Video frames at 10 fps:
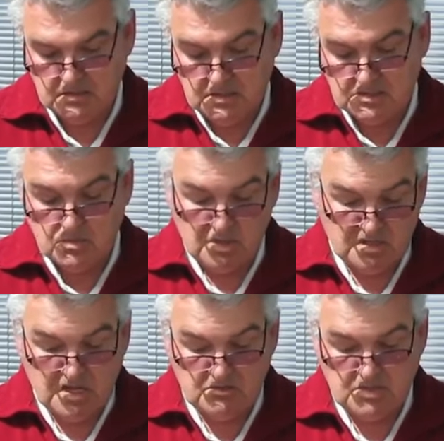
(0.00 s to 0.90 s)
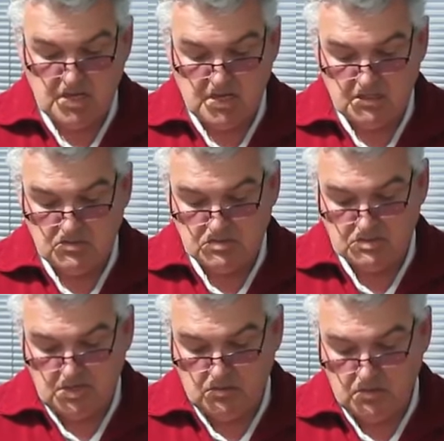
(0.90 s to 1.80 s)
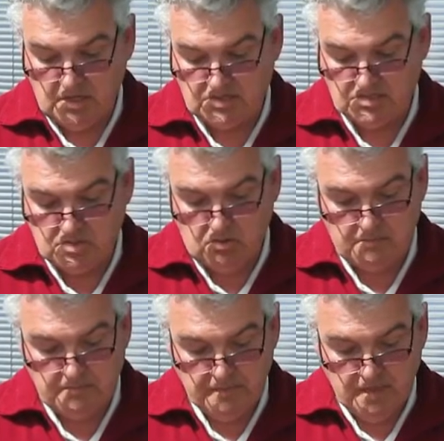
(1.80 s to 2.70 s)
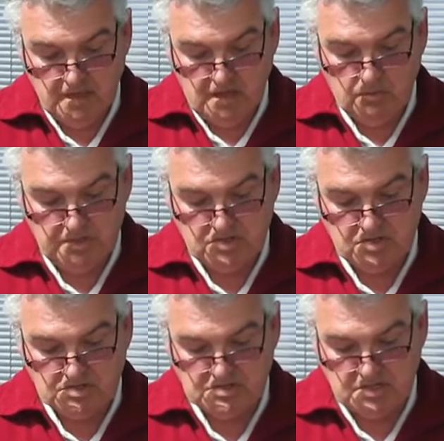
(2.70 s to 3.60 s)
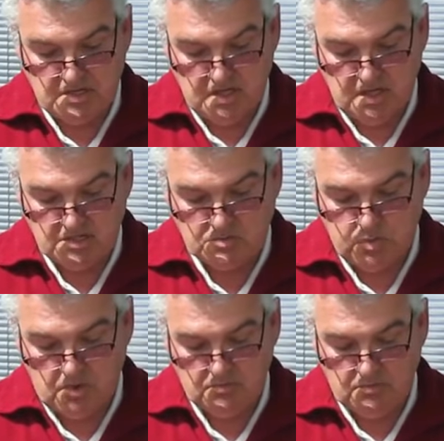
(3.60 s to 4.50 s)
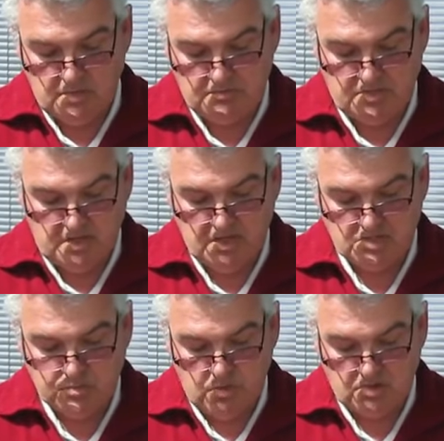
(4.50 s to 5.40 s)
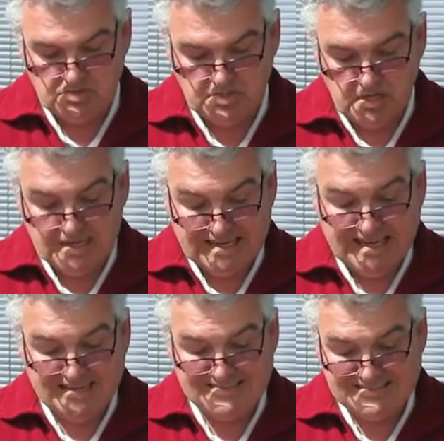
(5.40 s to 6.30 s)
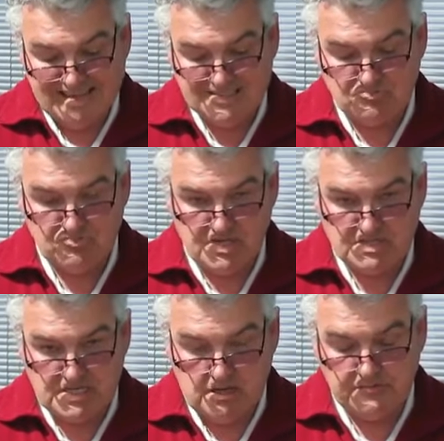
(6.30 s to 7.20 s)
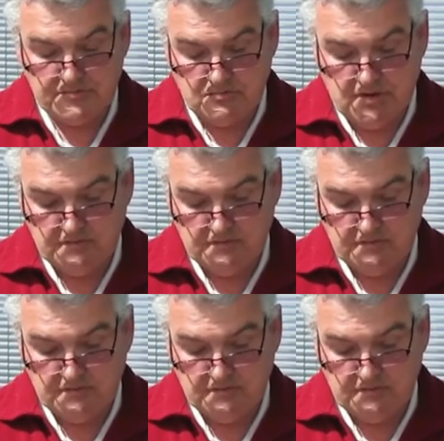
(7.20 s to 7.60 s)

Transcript: So I negotiated a good deal each time, and when you consider that each watch can and does retail for around